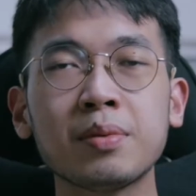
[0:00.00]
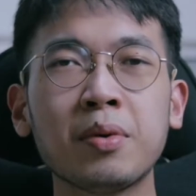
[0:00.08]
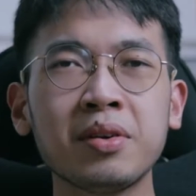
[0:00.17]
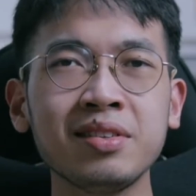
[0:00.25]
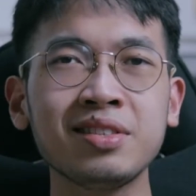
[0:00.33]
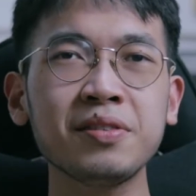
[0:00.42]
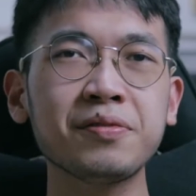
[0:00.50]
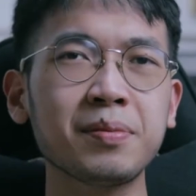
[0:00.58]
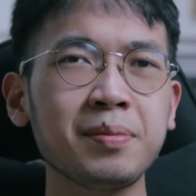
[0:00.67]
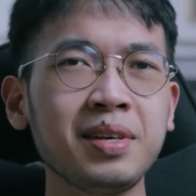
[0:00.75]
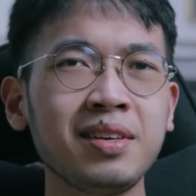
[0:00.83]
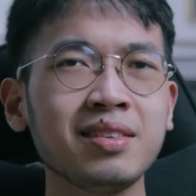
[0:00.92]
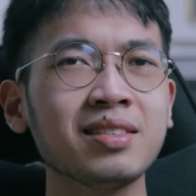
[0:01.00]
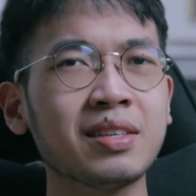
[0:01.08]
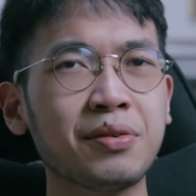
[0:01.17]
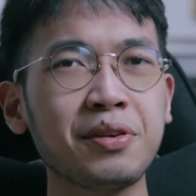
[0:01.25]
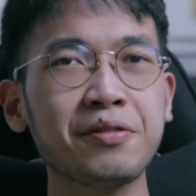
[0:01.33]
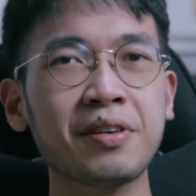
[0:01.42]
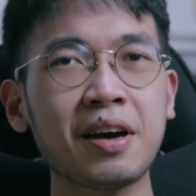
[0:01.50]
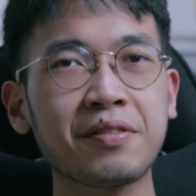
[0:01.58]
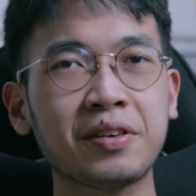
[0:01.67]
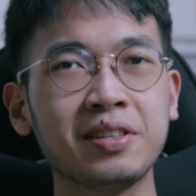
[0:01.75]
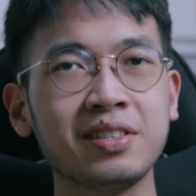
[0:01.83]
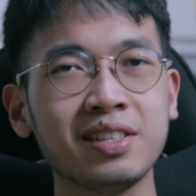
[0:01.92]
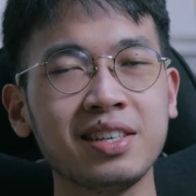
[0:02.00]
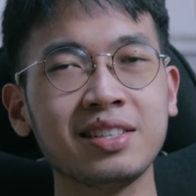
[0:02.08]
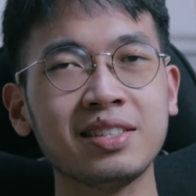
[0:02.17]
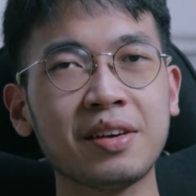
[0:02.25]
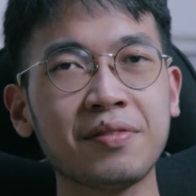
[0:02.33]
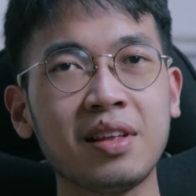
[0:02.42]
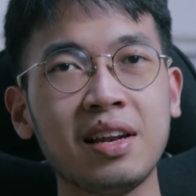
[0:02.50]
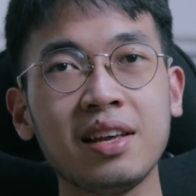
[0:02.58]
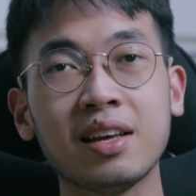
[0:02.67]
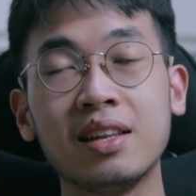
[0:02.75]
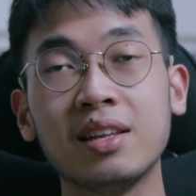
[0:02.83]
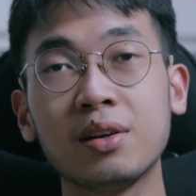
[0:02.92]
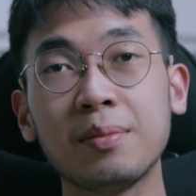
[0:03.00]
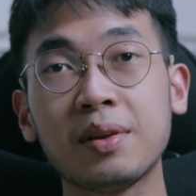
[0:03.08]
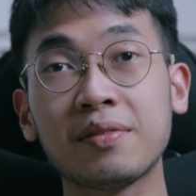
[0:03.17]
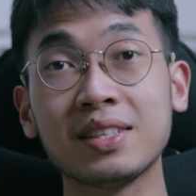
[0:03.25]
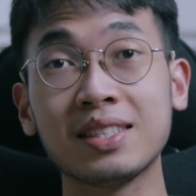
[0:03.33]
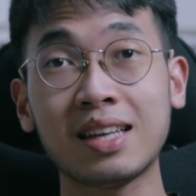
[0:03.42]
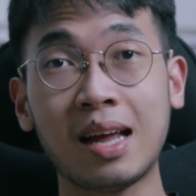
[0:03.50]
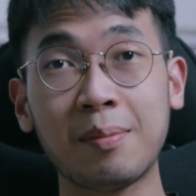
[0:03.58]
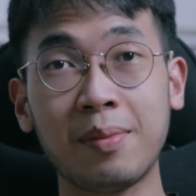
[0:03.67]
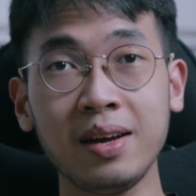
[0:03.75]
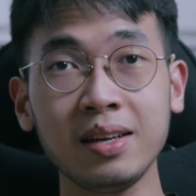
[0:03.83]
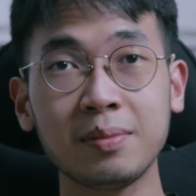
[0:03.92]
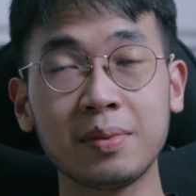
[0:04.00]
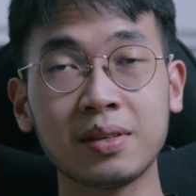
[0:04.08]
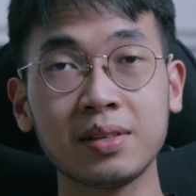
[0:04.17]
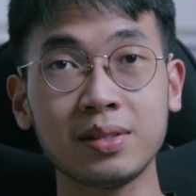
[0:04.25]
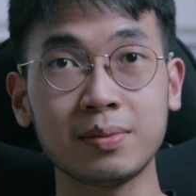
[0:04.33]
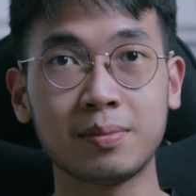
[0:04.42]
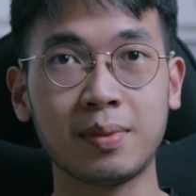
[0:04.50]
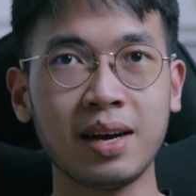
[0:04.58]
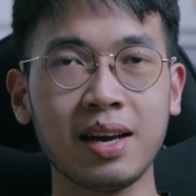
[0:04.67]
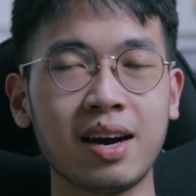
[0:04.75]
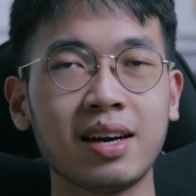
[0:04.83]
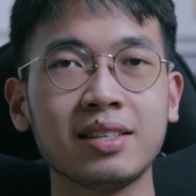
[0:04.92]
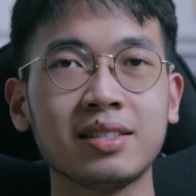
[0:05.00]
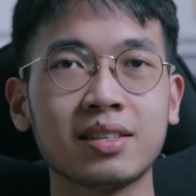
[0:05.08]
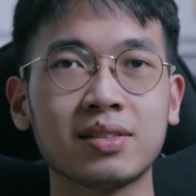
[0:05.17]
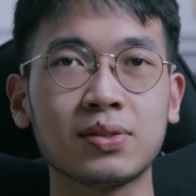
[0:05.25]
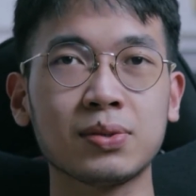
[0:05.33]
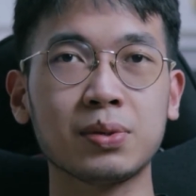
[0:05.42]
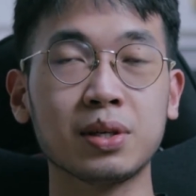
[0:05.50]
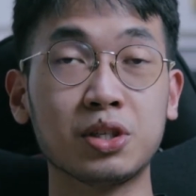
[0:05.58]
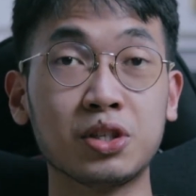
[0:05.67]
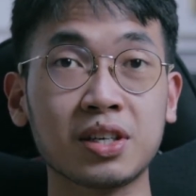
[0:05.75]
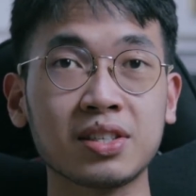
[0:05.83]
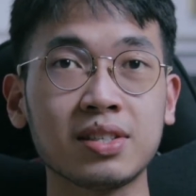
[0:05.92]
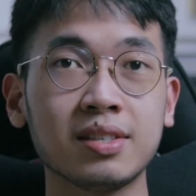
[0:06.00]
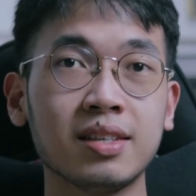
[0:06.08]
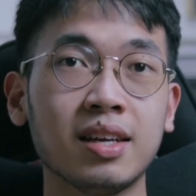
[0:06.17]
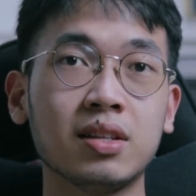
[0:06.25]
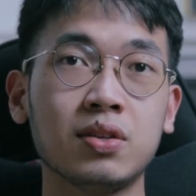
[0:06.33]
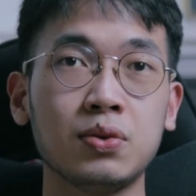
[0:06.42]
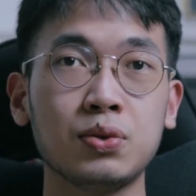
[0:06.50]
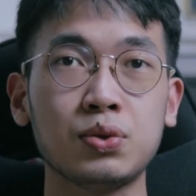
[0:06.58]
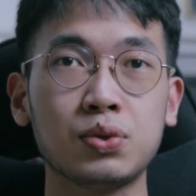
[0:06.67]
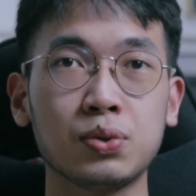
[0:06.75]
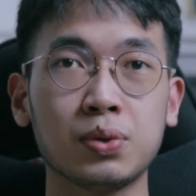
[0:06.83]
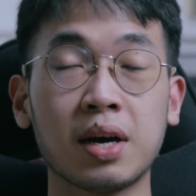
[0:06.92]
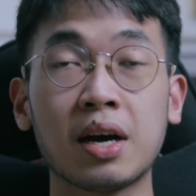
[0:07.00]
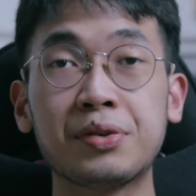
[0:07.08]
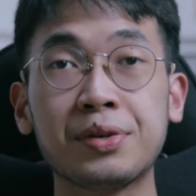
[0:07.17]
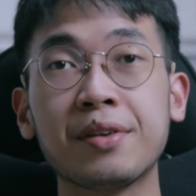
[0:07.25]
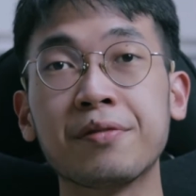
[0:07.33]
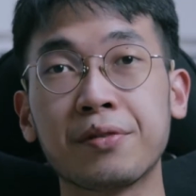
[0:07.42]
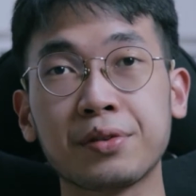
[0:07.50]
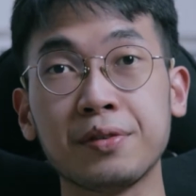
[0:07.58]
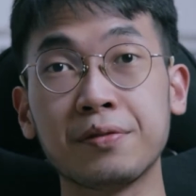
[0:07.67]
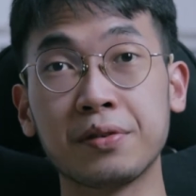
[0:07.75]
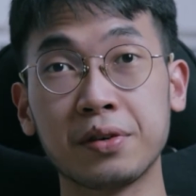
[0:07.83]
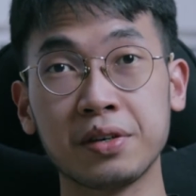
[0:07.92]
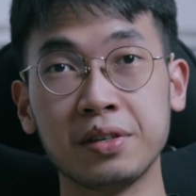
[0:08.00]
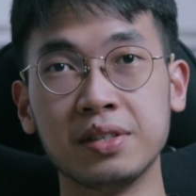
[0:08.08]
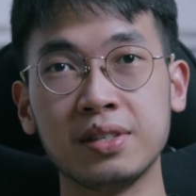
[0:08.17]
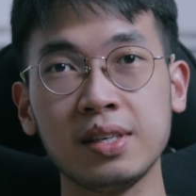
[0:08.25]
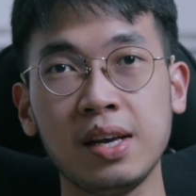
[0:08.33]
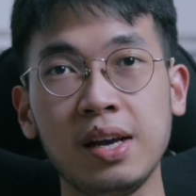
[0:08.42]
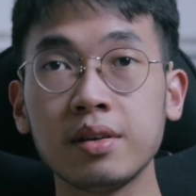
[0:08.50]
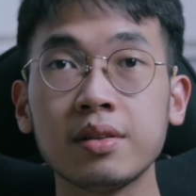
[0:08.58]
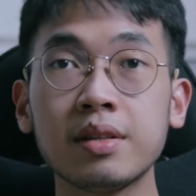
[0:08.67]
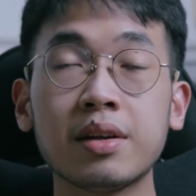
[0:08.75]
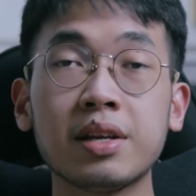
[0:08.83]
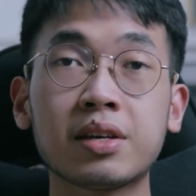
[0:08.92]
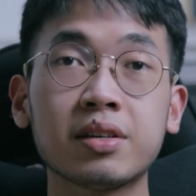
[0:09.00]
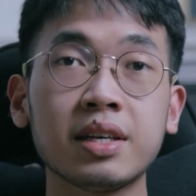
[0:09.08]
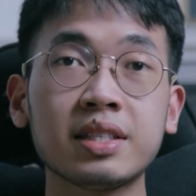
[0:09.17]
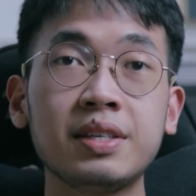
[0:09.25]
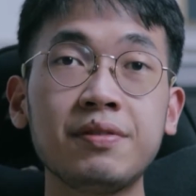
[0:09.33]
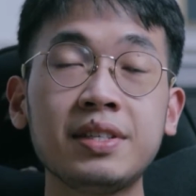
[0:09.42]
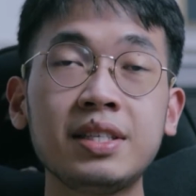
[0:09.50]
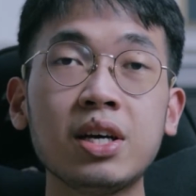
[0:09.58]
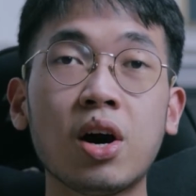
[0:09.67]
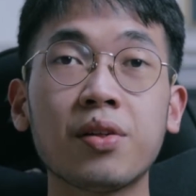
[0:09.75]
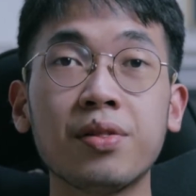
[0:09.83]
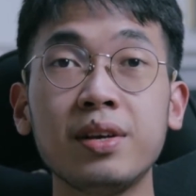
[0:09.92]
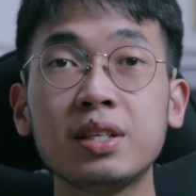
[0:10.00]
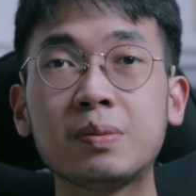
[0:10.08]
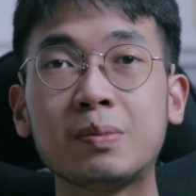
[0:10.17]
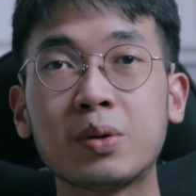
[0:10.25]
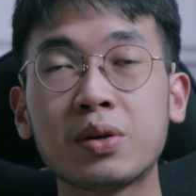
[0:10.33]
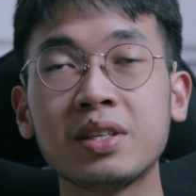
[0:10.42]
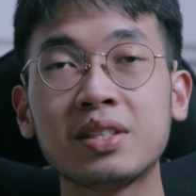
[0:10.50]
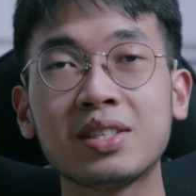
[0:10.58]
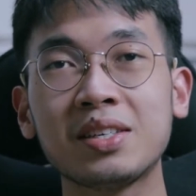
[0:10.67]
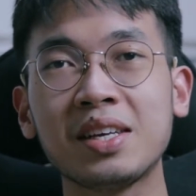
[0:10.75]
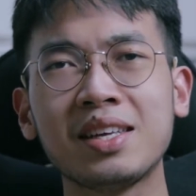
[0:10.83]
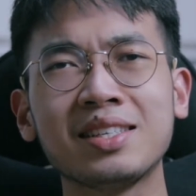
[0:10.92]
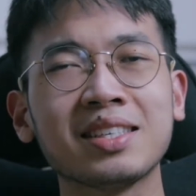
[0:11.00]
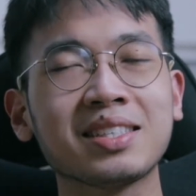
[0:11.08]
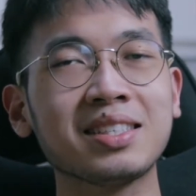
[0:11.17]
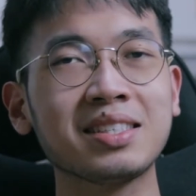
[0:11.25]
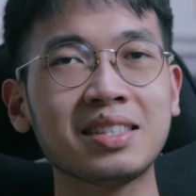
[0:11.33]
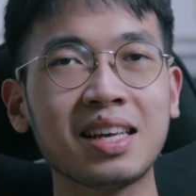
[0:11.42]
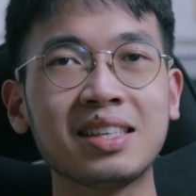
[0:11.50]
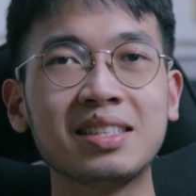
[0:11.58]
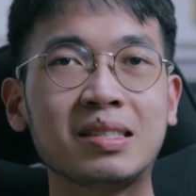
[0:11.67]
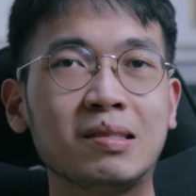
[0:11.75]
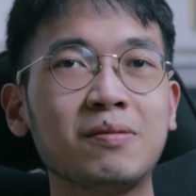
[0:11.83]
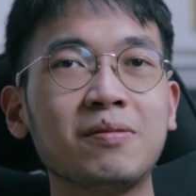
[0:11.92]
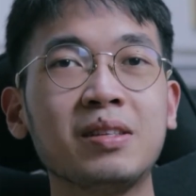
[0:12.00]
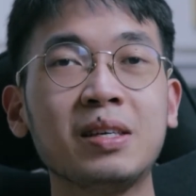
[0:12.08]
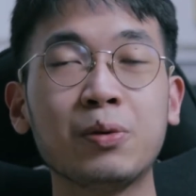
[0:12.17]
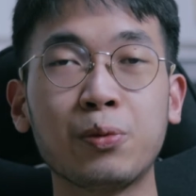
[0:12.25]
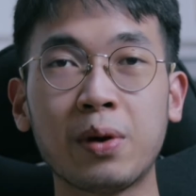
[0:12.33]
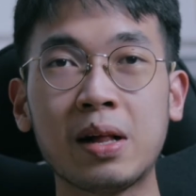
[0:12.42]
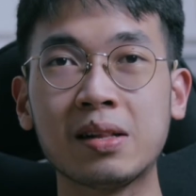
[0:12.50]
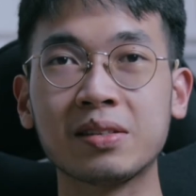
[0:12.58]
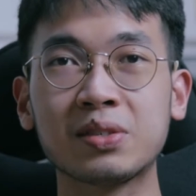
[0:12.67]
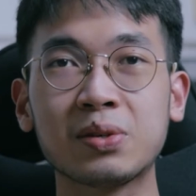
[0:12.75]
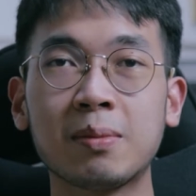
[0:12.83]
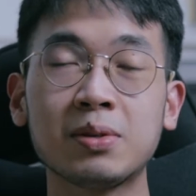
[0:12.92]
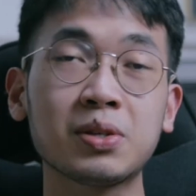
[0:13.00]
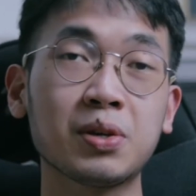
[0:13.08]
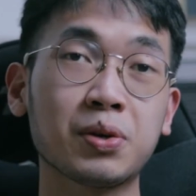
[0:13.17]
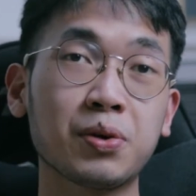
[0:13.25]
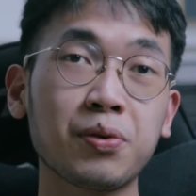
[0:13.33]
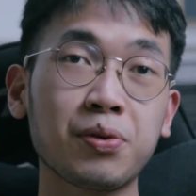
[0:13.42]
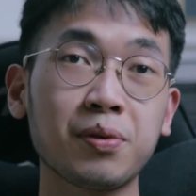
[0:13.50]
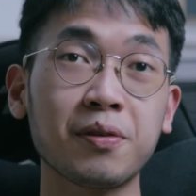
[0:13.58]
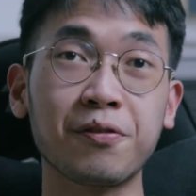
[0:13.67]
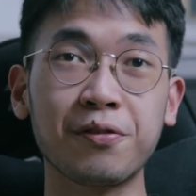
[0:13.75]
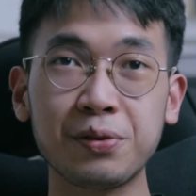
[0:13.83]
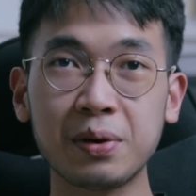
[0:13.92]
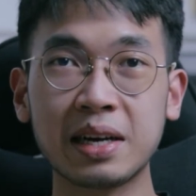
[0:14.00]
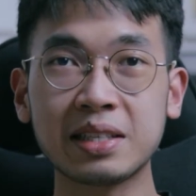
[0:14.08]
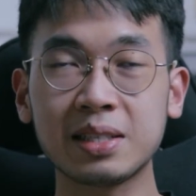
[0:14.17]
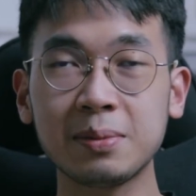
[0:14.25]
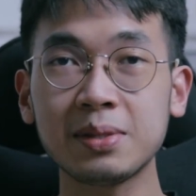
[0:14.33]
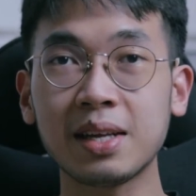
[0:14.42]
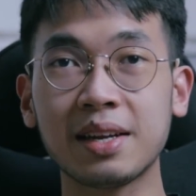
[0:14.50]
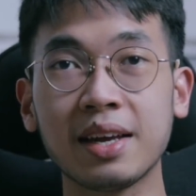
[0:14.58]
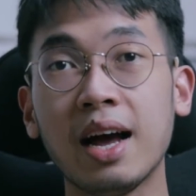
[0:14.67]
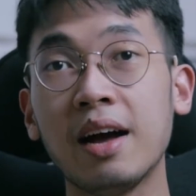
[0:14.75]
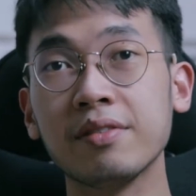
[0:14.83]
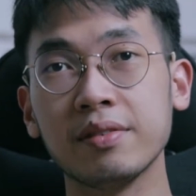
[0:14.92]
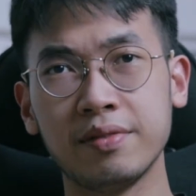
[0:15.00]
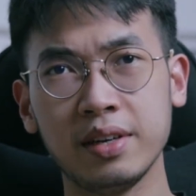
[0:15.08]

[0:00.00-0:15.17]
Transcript: So the monitor for me, 75 Hertz is definitely a little bit of a setback because my eyes are so adjusted and used to 144 Hertz. Now the connectivity on this monitor is extensively well, so I'm just going to go through the few items that they have